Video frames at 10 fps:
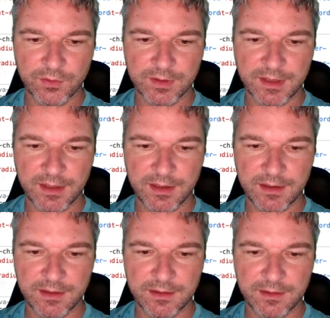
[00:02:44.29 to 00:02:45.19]

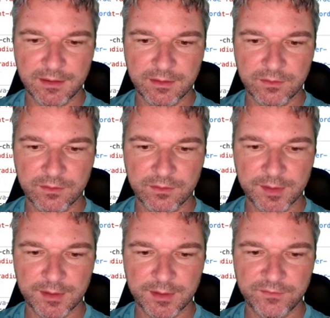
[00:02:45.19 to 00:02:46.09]
Okay,
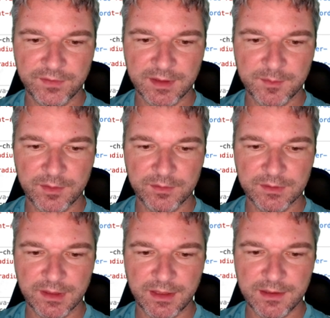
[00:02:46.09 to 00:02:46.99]
something
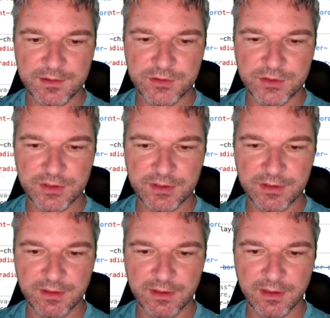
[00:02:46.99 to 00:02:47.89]
about
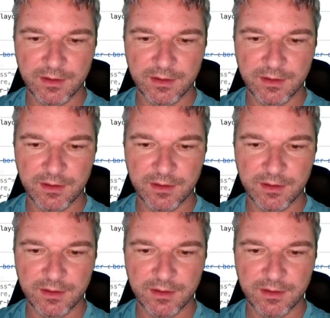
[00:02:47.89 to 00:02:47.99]
AG,